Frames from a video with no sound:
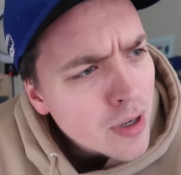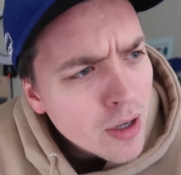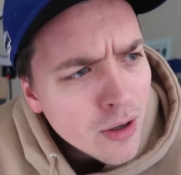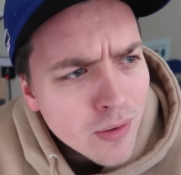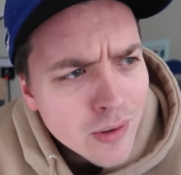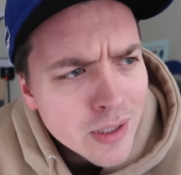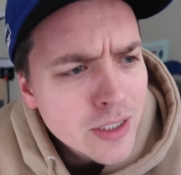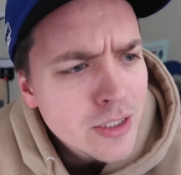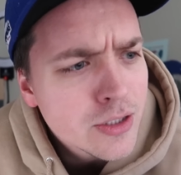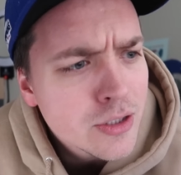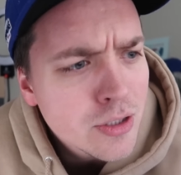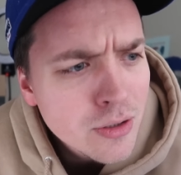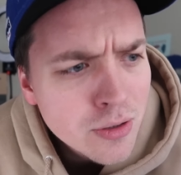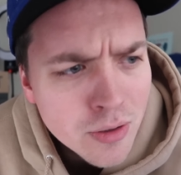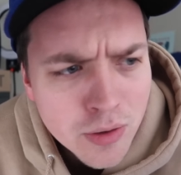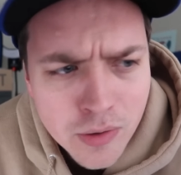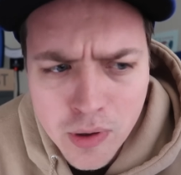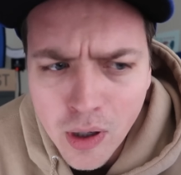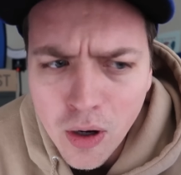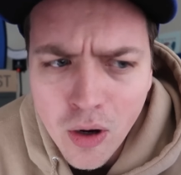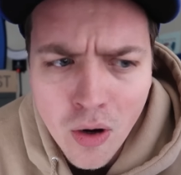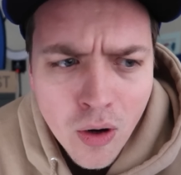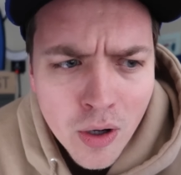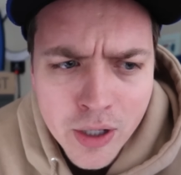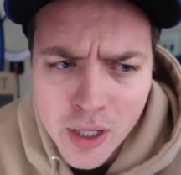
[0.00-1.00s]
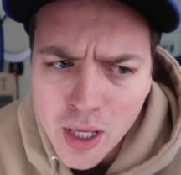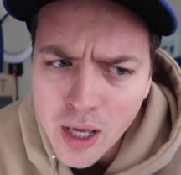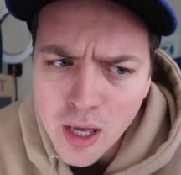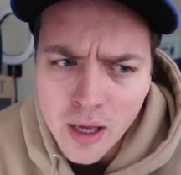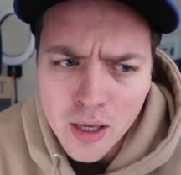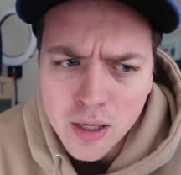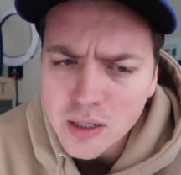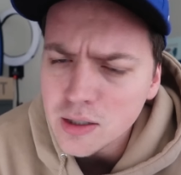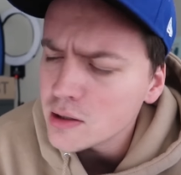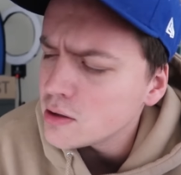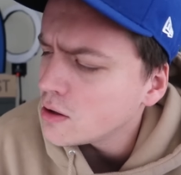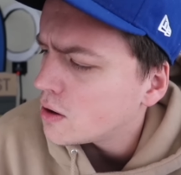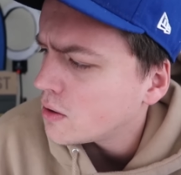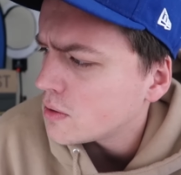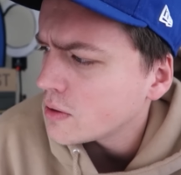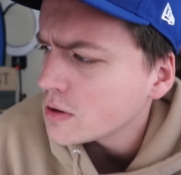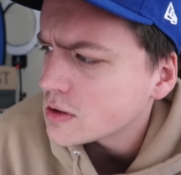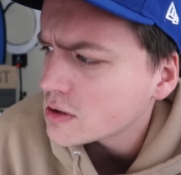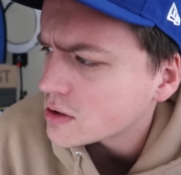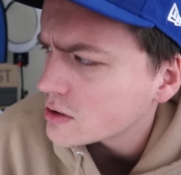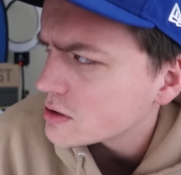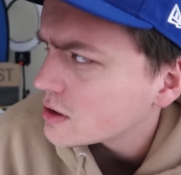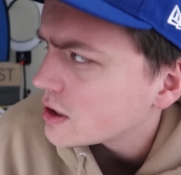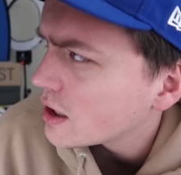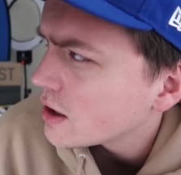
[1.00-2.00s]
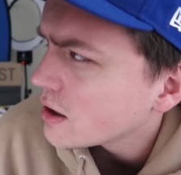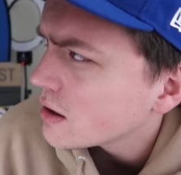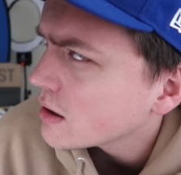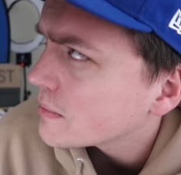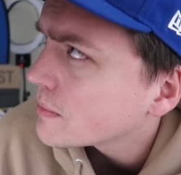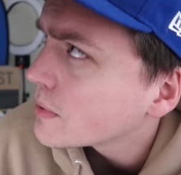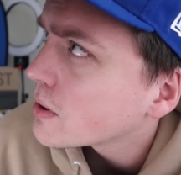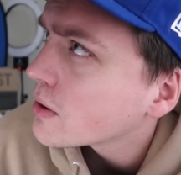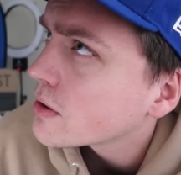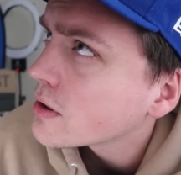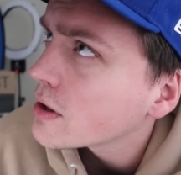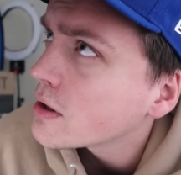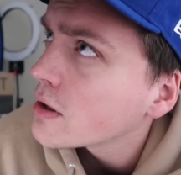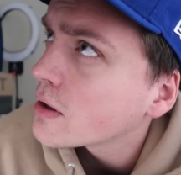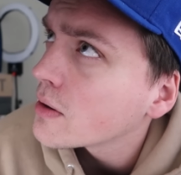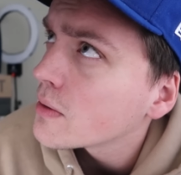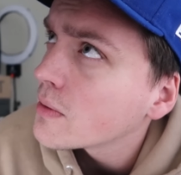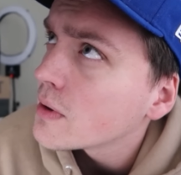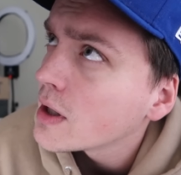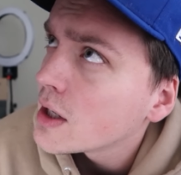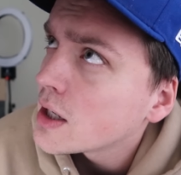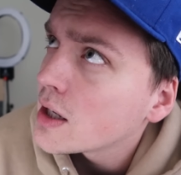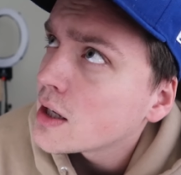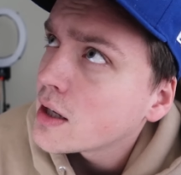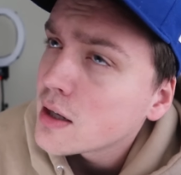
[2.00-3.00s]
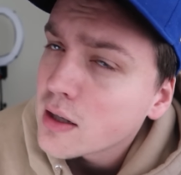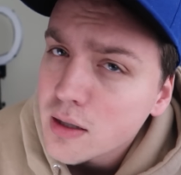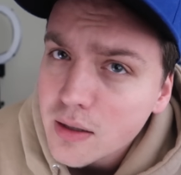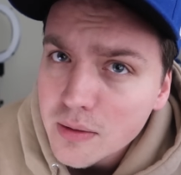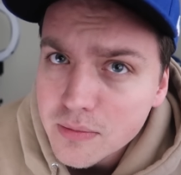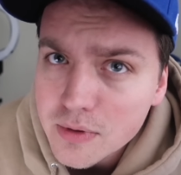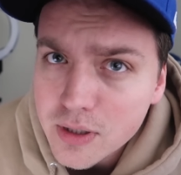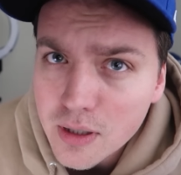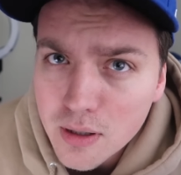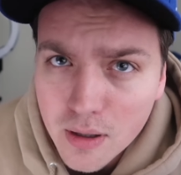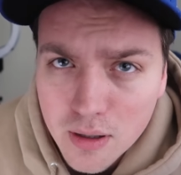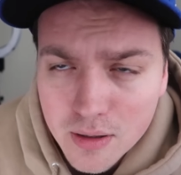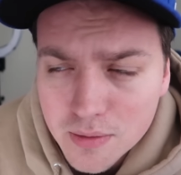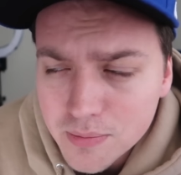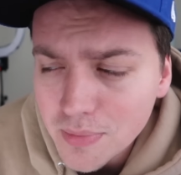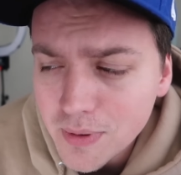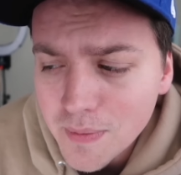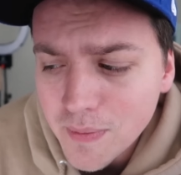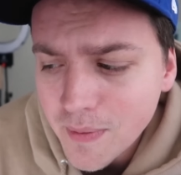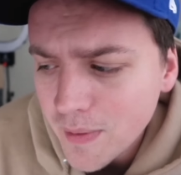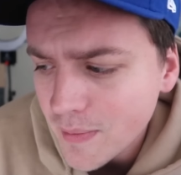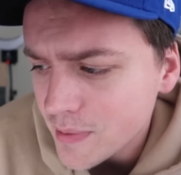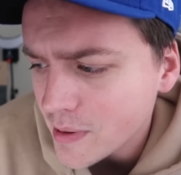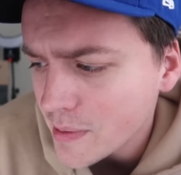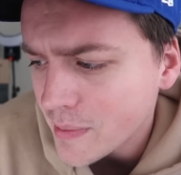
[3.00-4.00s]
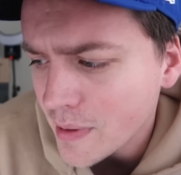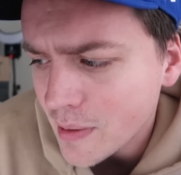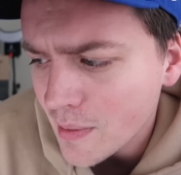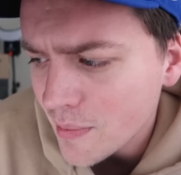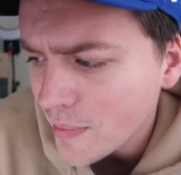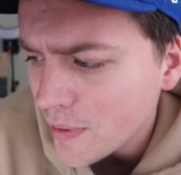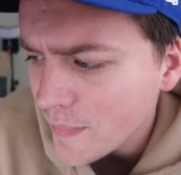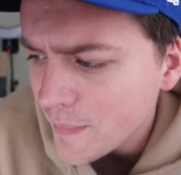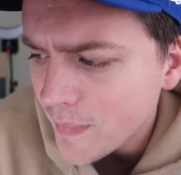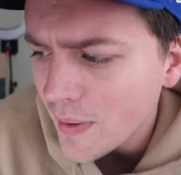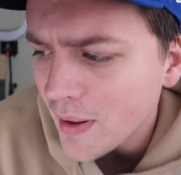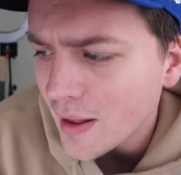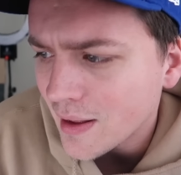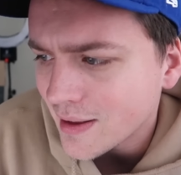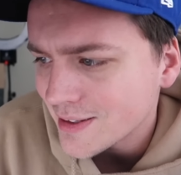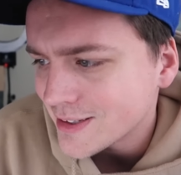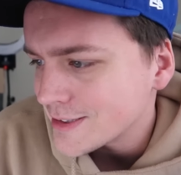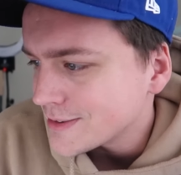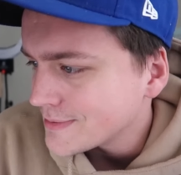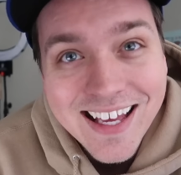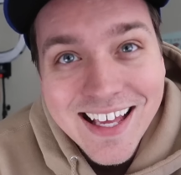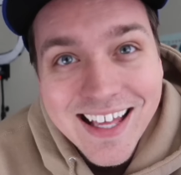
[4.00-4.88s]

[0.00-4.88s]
married too, oh yeah, you know, it's terrible, you know, yeah, blah blah blah blah blah blah.